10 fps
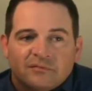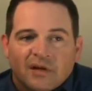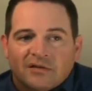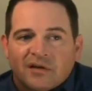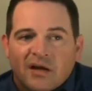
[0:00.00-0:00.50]

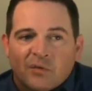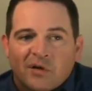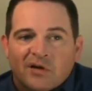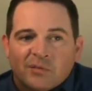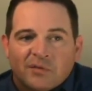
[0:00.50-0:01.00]
it's kind of
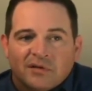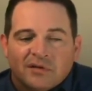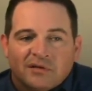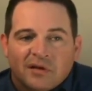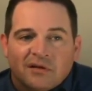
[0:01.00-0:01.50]
weird, but
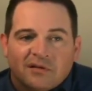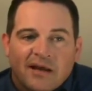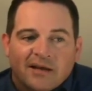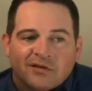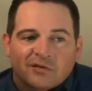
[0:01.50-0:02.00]

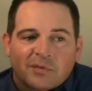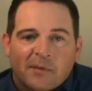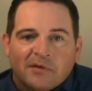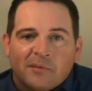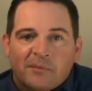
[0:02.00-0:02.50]
cancer is
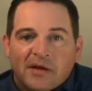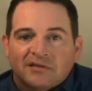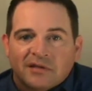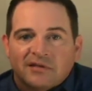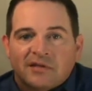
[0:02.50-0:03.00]
probably the best
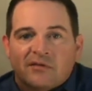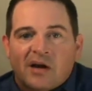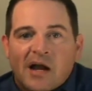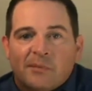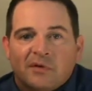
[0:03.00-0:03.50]
thing that's ever
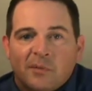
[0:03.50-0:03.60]
happened